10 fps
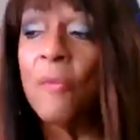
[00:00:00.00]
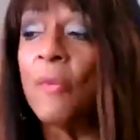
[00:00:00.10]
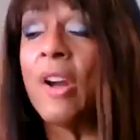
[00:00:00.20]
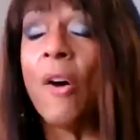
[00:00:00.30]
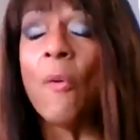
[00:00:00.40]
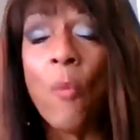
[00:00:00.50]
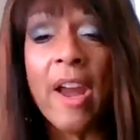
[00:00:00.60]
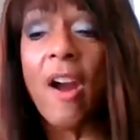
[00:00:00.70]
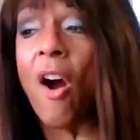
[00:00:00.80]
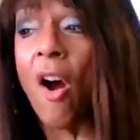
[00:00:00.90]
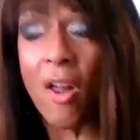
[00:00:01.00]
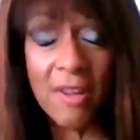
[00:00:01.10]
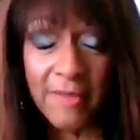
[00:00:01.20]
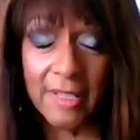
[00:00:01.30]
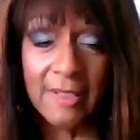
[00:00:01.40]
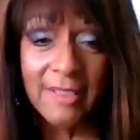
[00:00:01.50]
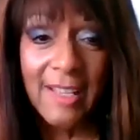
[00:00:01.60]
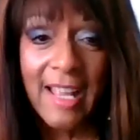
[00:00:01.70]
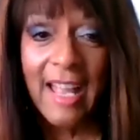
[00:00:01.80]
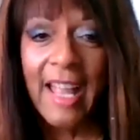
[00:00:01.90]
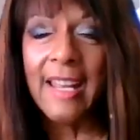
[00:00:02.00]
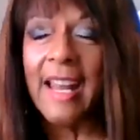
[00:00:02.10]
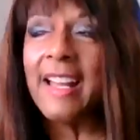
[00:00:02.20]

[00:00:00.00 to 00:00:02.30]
we're going to wear all of it. And